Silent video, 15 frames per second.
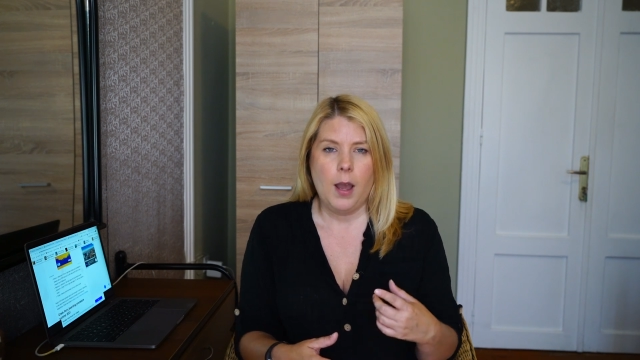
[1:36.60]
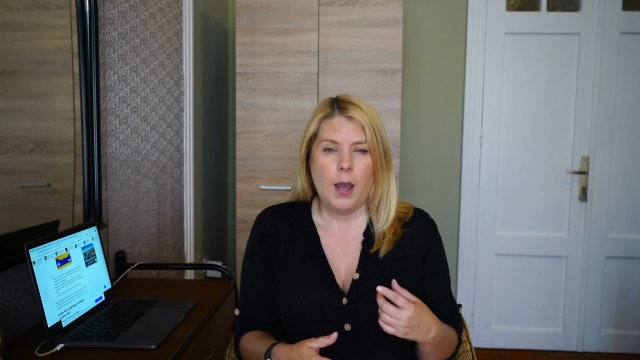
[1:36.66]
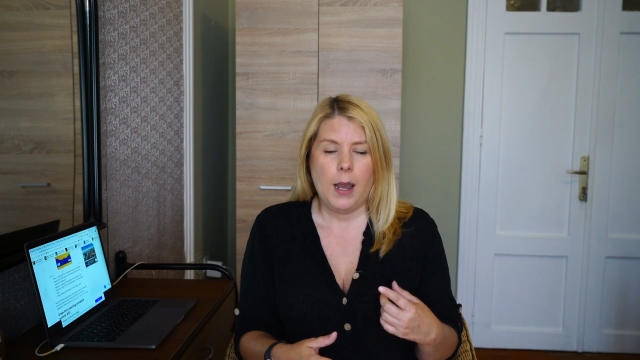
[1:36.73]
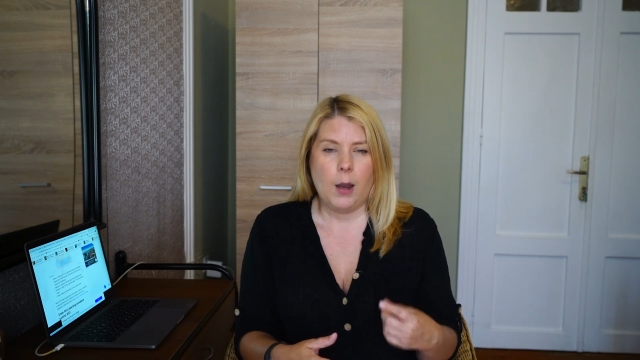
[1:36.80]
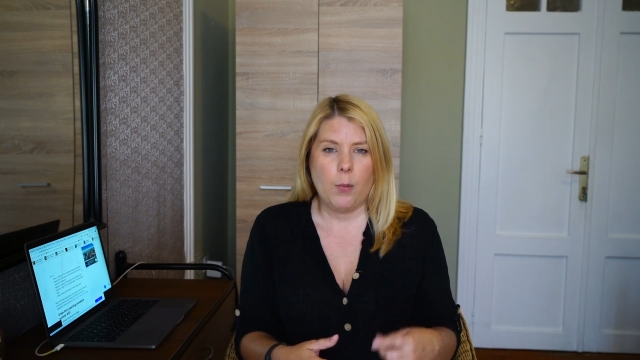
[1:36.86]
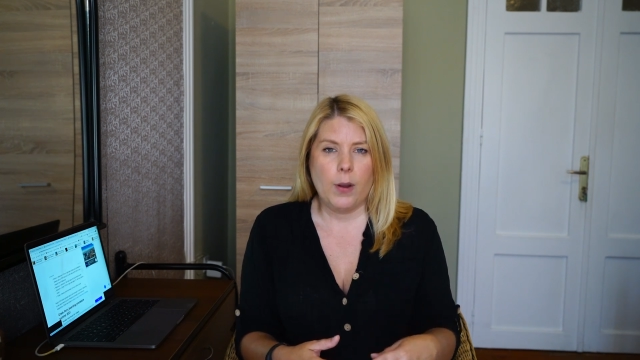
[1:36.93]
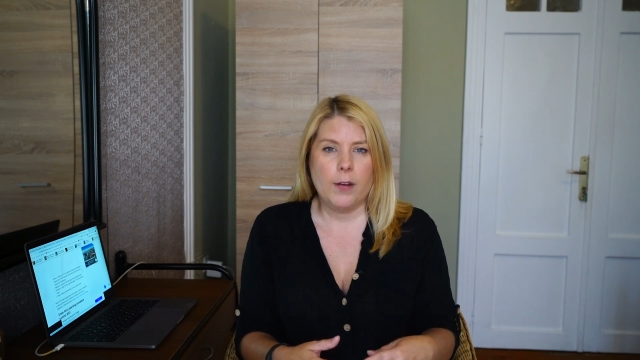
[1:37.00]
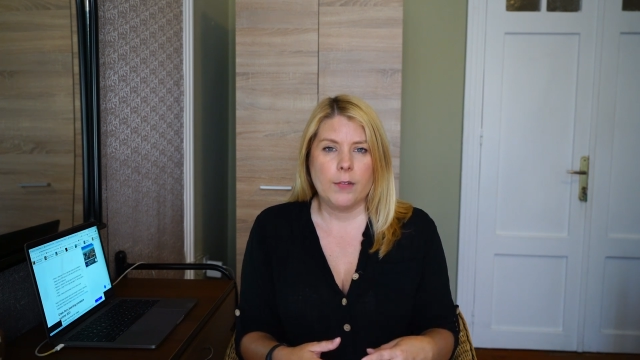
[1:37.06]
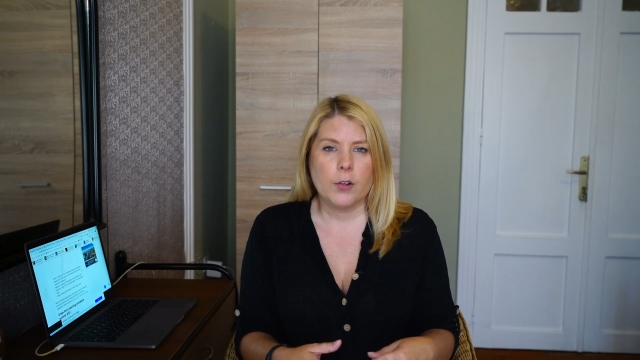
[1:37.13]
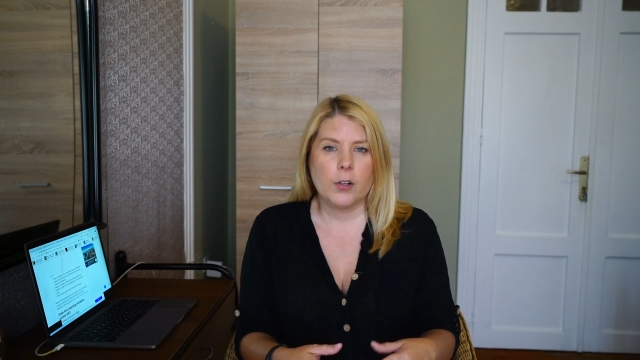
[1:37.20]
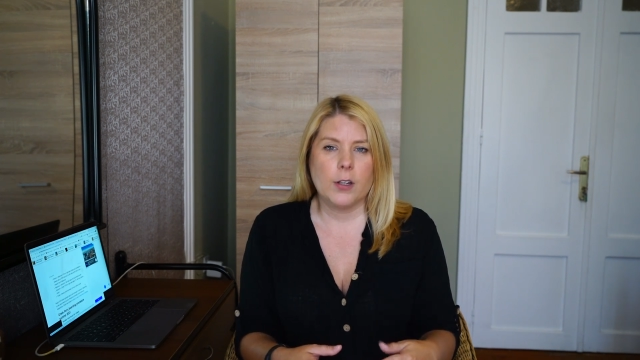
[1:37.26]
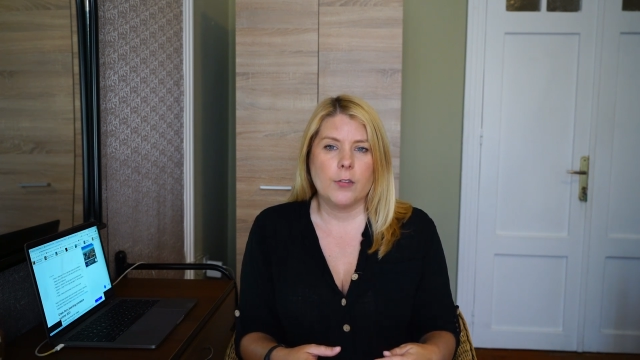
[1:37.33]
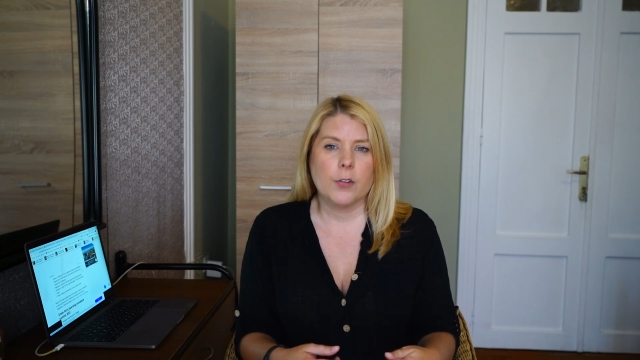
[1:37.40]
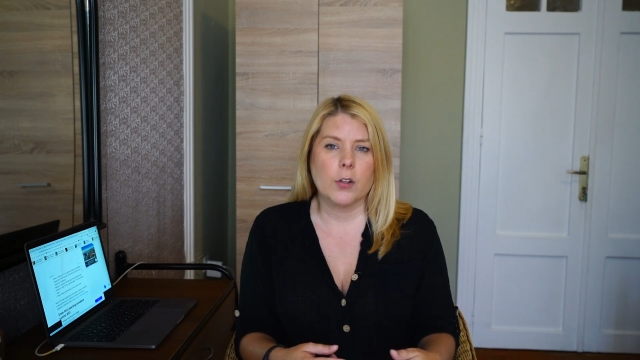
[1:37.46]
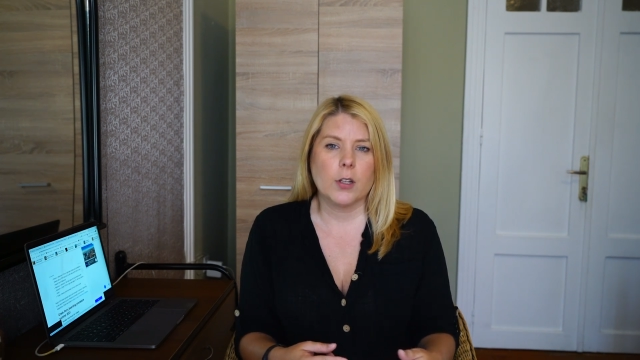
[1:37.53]
However,
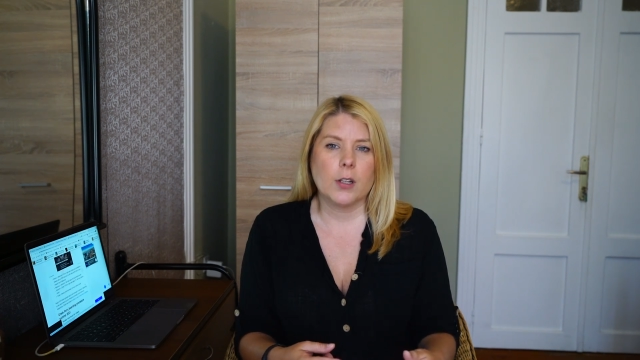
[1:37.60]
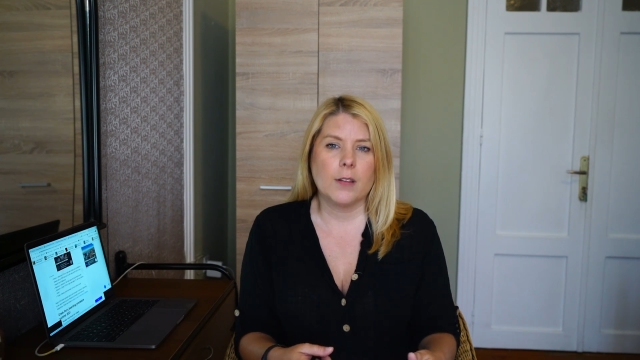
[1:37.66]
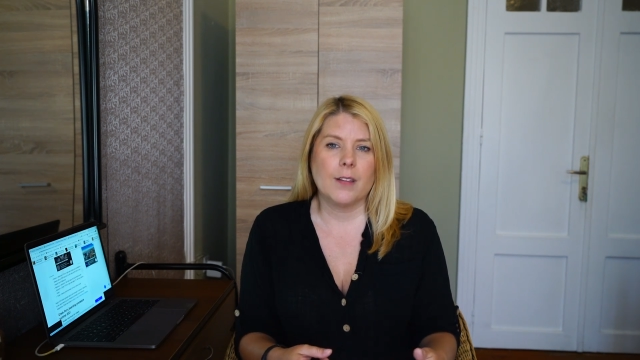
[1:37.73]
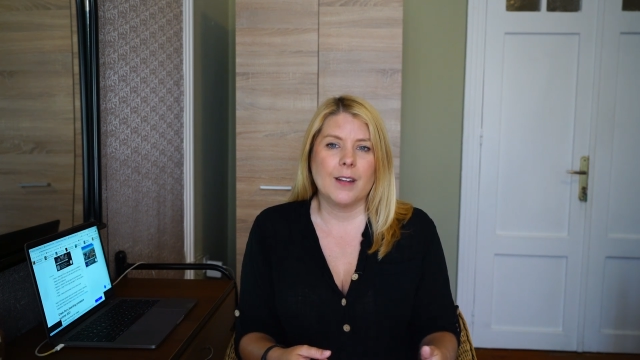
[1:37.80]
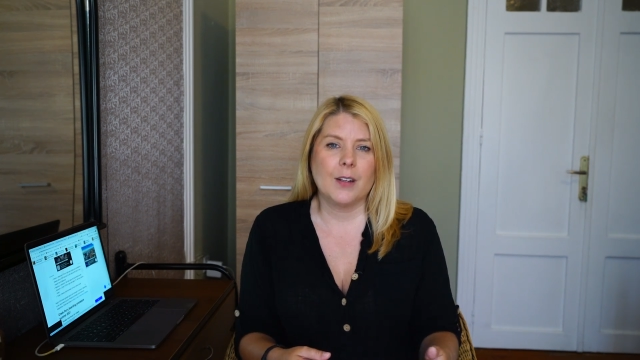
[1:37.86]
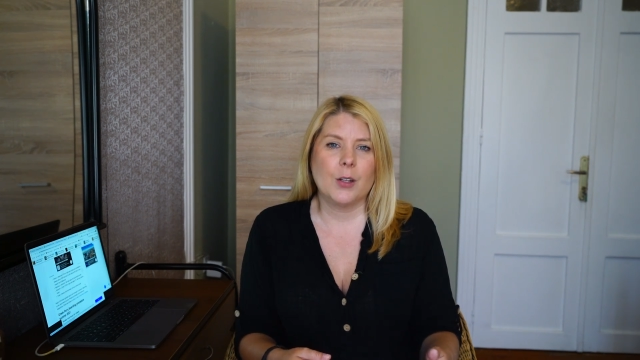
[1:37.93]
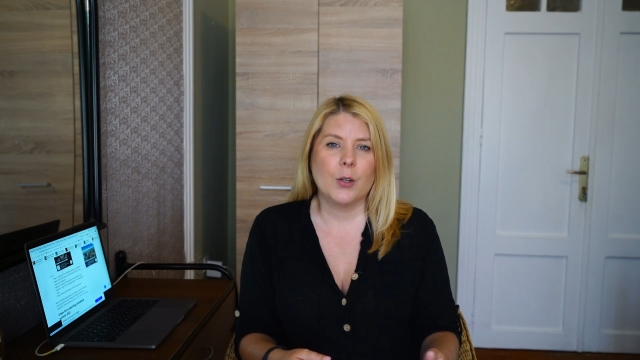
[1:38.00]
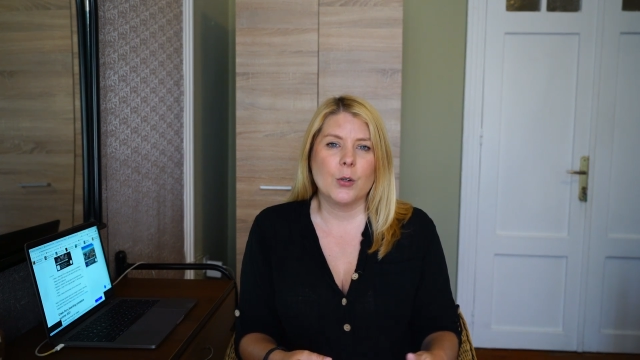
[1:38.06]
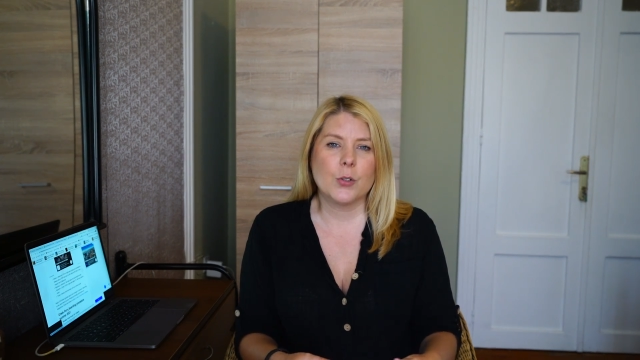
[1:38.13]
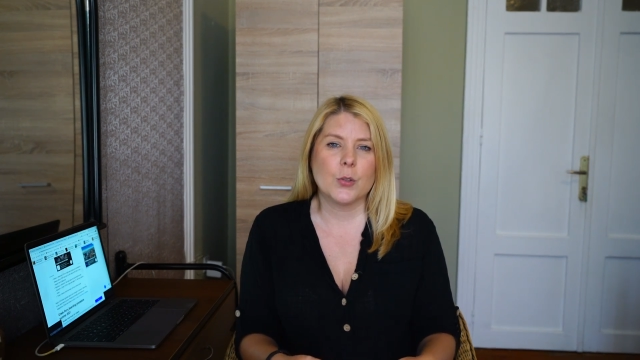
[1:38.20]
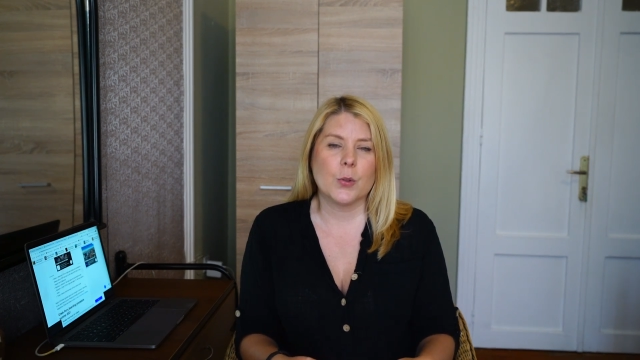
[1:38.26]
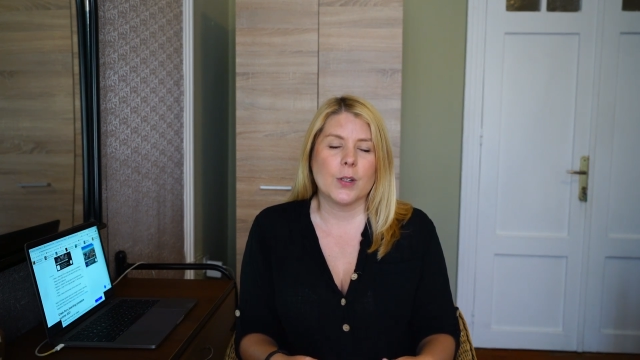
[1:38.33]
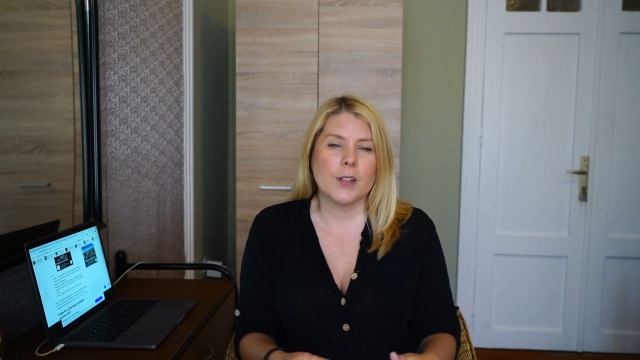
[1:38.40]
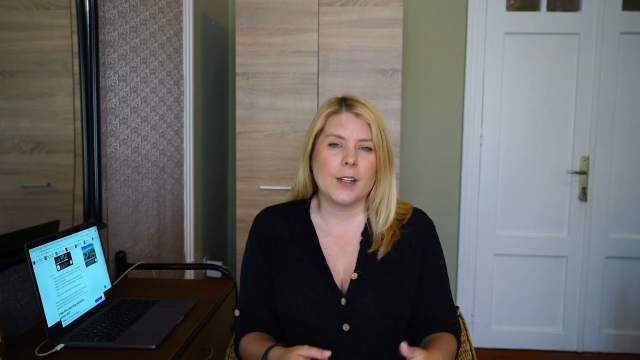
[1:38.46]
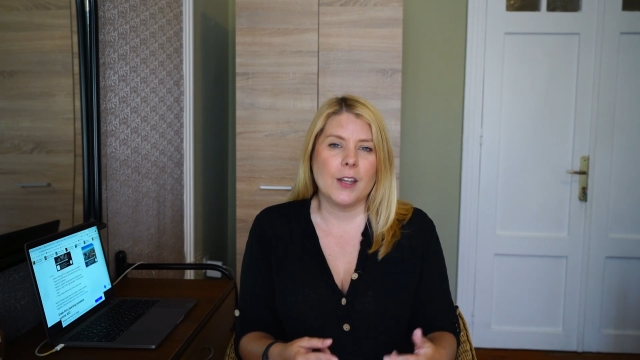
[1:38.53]
if you're gonna then go
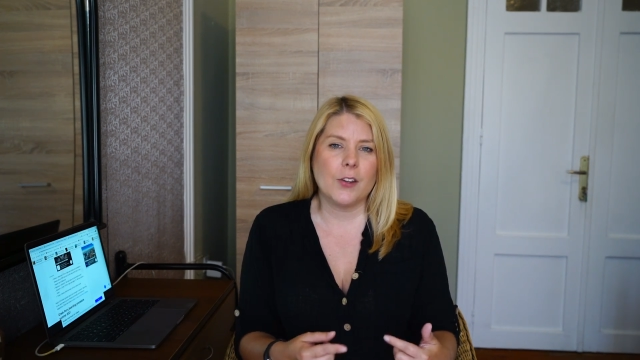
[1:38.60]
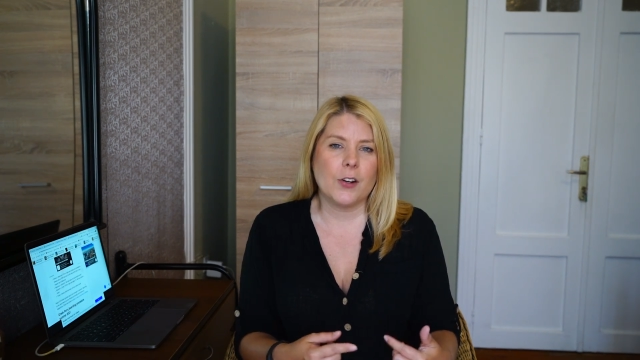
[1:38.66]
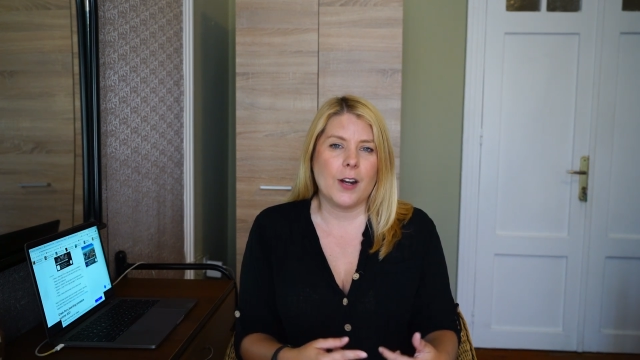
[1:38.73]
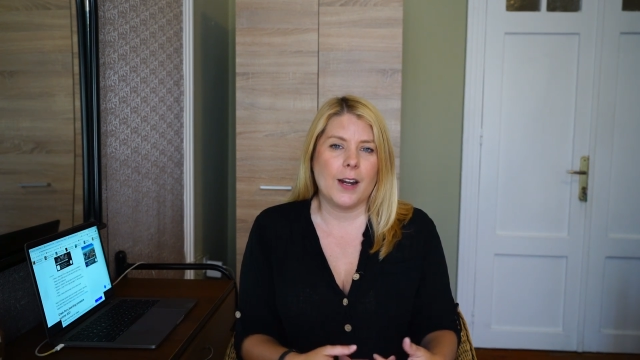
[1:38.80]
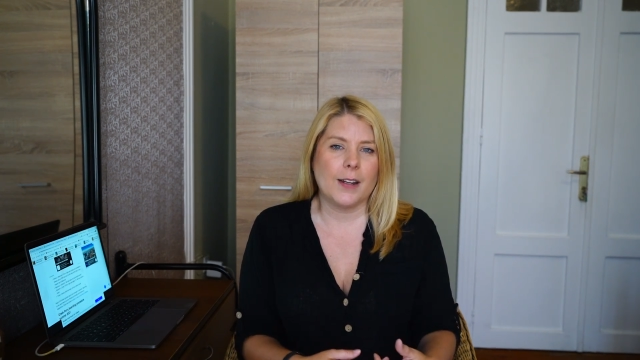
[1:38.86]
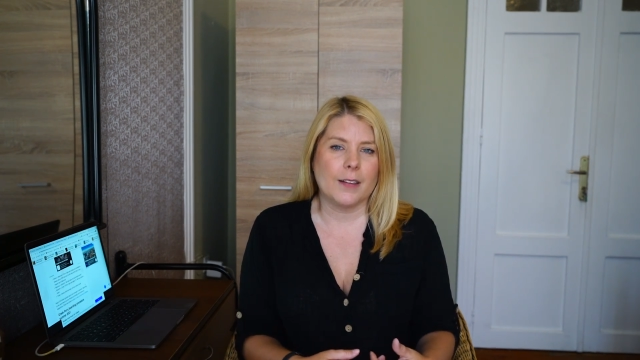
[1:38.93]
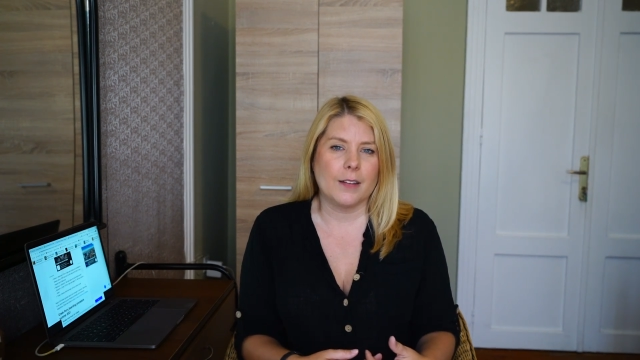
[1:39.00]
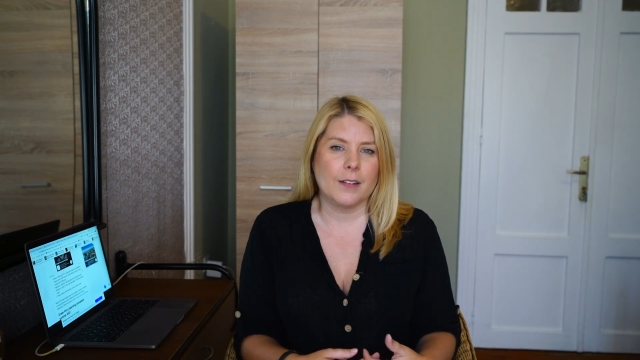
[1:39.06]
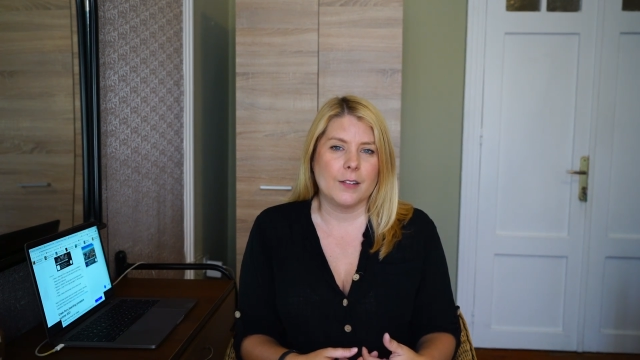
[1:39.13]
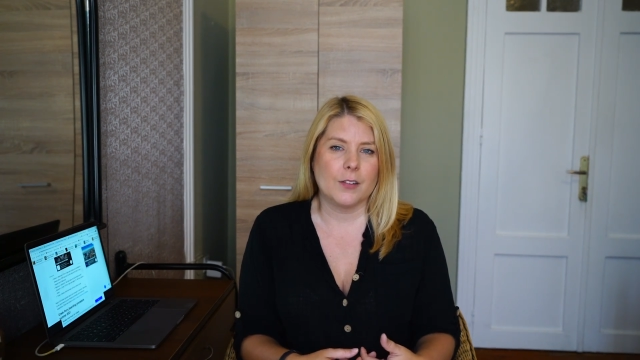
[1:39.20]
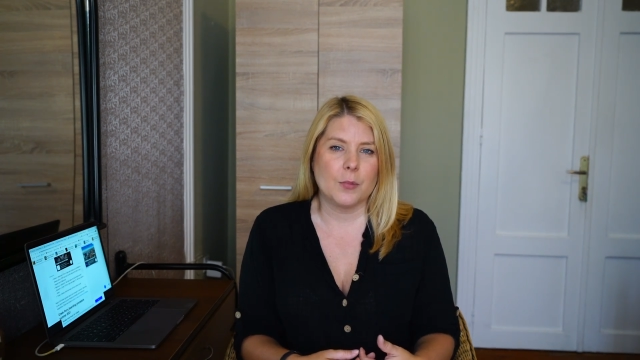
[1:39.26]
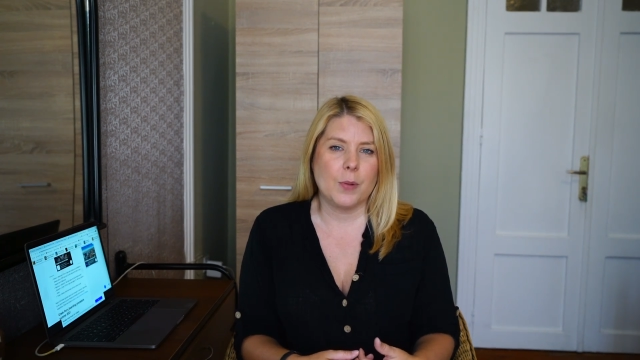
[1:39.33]
to another island,